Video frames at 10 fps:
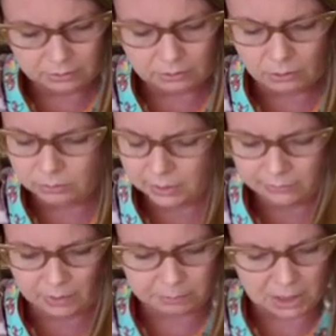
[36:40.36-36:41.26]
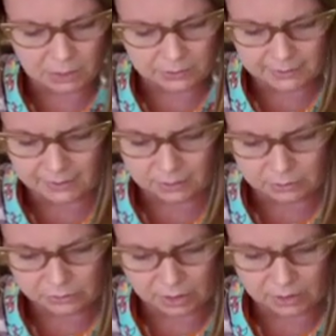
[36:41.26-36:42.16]
Don't give up now,
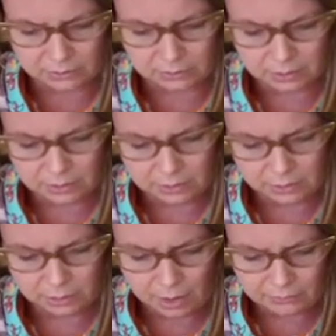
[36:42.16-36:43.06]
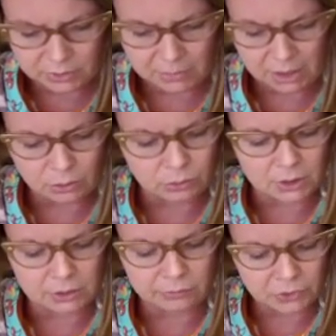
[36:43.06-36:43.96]
Sadako-chan. You have to make
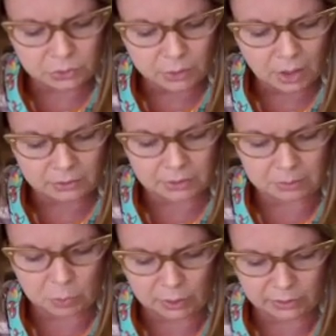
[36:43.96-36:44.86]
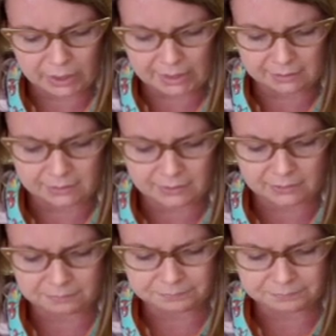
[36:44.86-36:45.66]
only a few hundred more cranes.